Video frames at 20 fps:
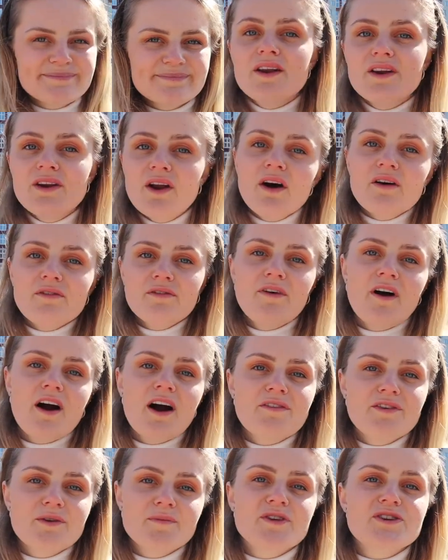Not
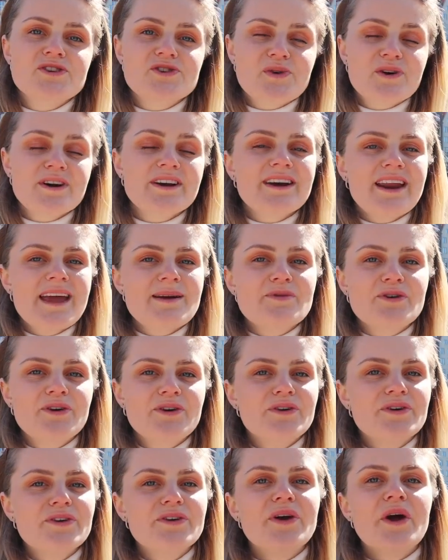far from the Jordaan
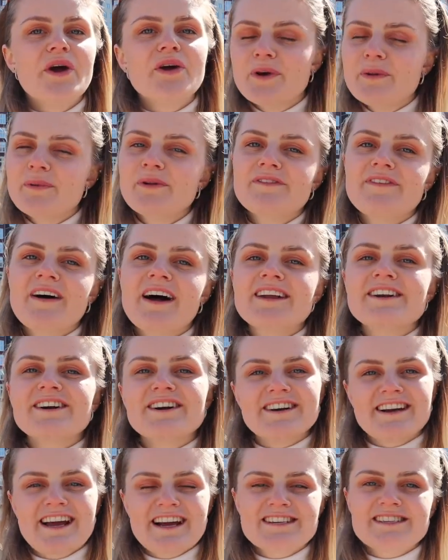Neighbourhood, we will find
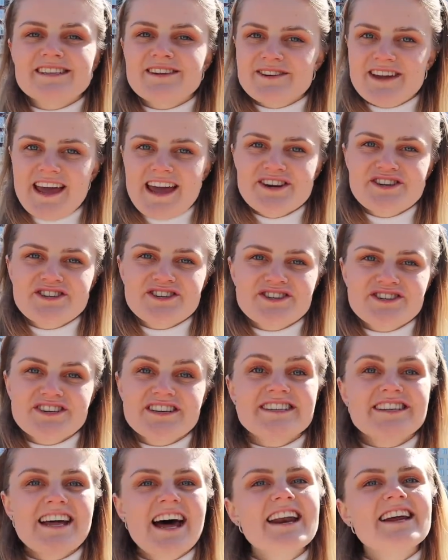our next location,
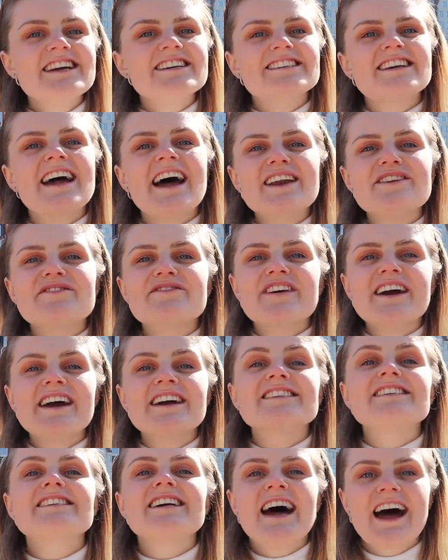and that is Anne
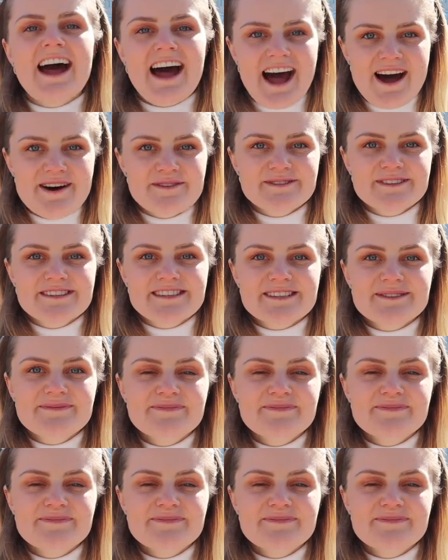Frank's house.